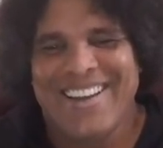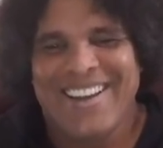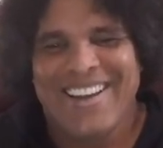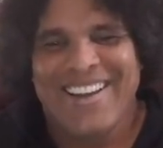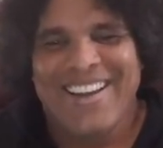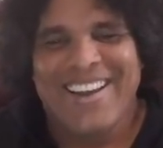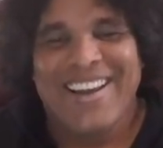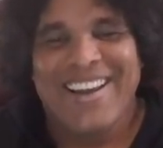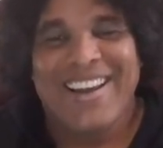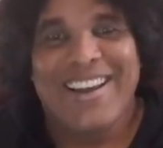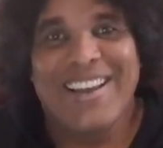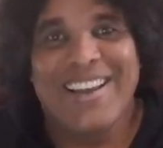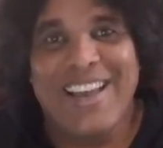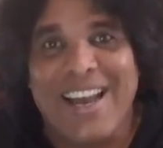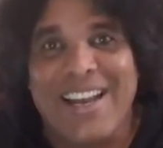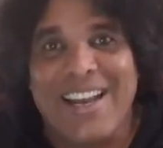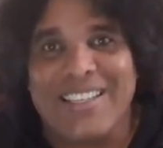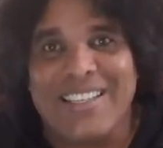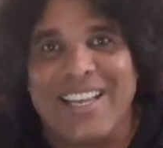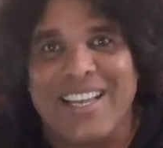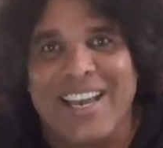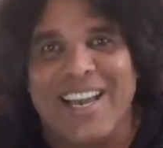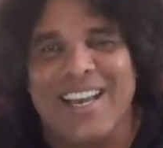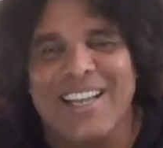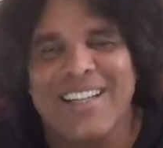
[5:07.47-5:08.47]
You
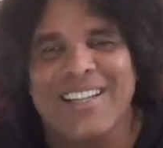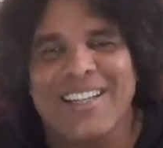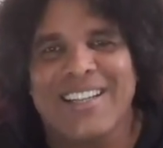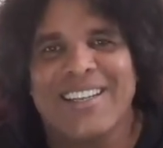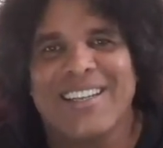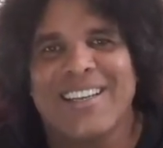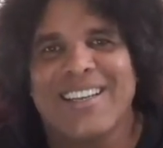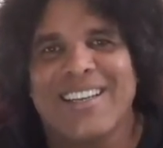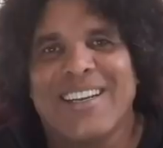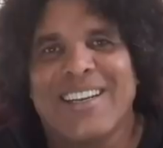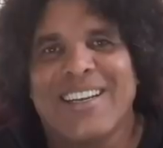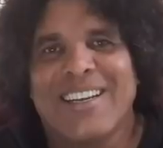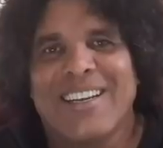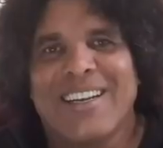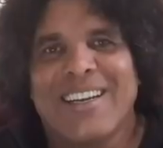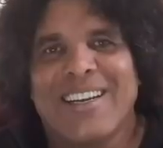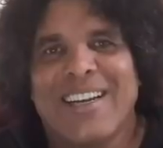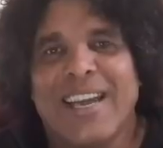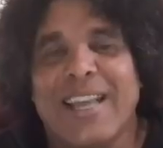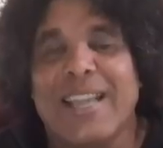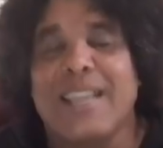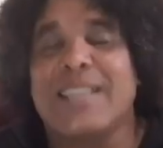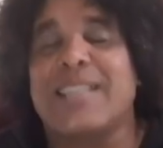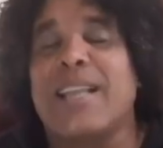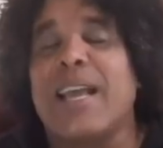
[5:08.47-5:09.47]
understand? It
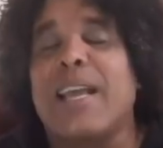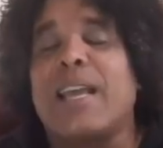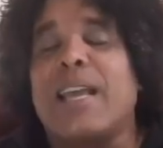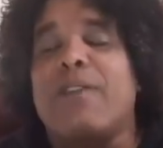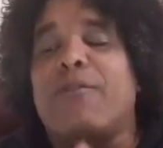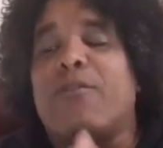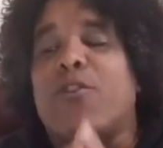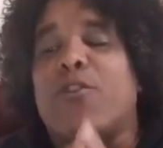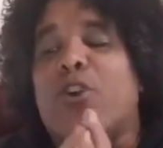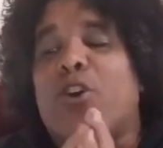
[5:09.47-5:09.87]
is like if